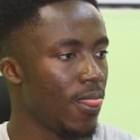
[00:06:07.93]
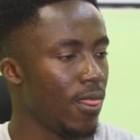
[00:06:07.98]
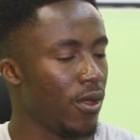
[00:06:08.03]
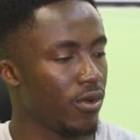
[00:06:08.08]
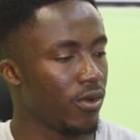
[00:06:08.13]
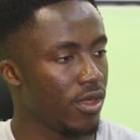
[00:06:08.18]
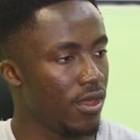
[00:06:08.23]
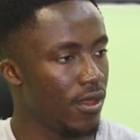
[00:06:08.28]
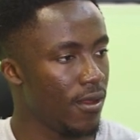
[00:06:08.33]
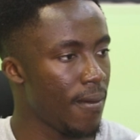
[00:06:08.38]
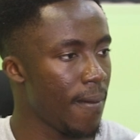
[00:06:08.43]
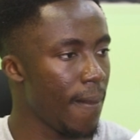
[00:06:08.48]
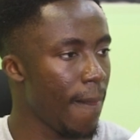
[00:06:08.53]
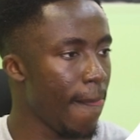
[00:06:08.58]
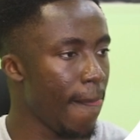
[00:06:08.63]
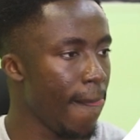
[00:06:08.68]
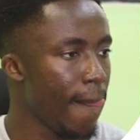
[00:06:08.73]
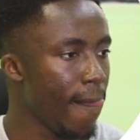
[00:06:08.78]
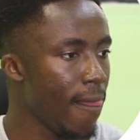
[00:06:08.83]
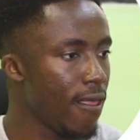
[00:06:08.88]
Okay,
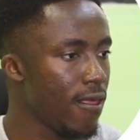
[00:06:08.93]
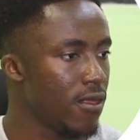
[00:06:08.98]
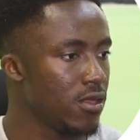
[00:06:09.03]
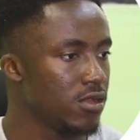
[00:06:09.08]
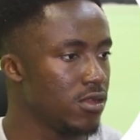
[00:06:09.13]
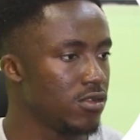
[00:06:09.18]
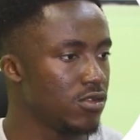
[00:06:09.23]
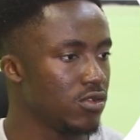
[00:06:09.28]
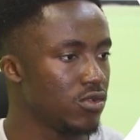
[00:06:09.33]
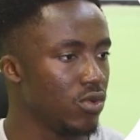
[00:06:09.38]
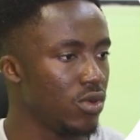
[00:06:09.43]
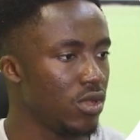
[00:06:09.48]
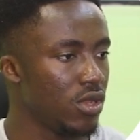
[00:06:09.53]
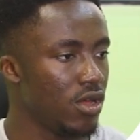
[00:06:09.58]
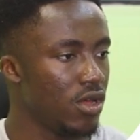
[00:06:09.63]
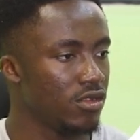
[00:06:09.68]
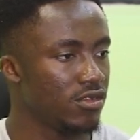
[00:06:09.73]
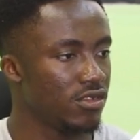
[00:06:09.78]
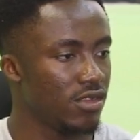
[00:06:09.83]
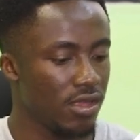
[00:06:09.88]
so in
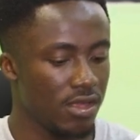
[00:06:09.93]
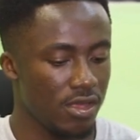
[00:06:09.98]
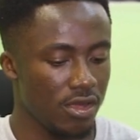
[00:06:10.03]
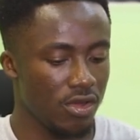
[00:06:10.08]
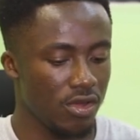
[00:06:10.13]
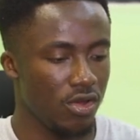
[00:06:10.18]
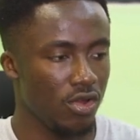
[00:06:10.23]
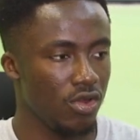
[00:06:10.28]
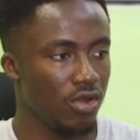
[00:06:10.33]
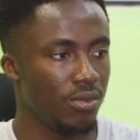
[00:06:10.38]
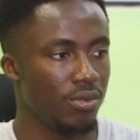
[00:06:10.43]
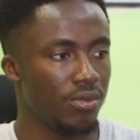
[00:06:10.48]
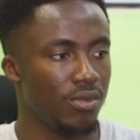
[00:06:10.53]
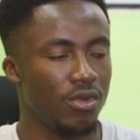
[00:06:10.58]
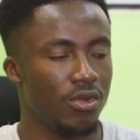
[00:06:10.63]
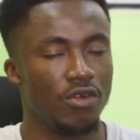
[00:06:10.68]
our second column,